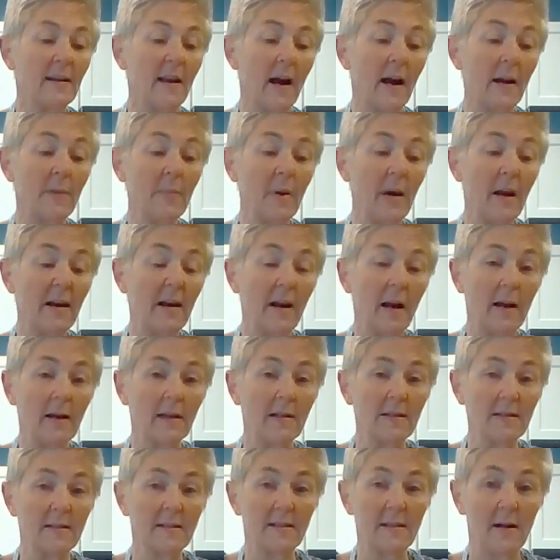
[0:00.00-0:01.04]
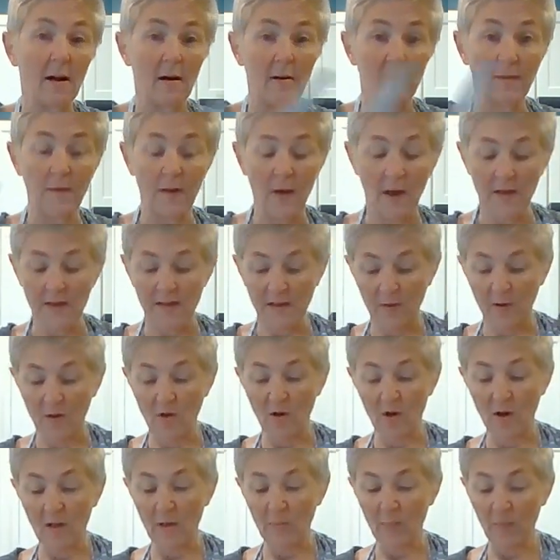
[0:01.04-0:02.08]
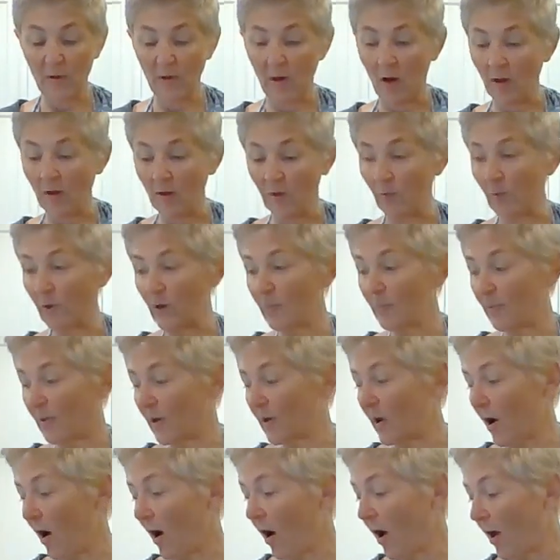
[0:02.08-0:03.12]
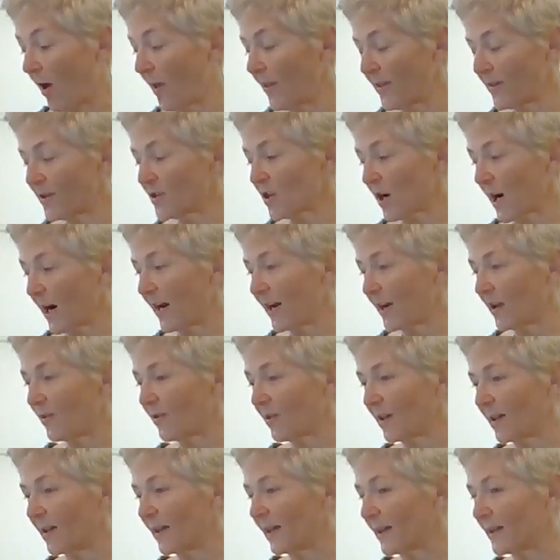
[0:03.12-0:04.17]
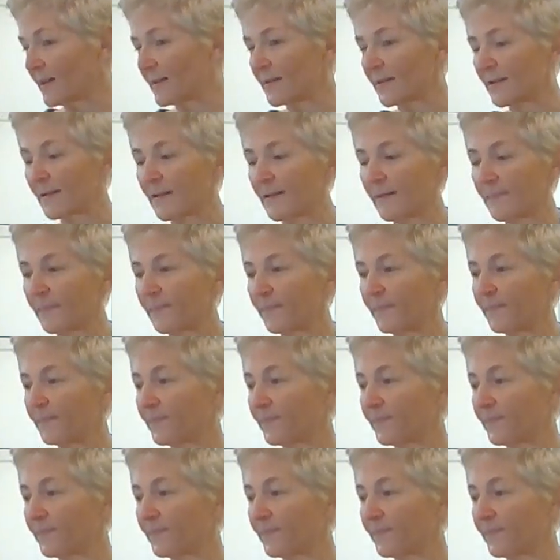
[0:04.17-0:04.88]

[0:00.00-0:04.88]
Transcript: 9x9 itself. So you would put all the dry ingredients.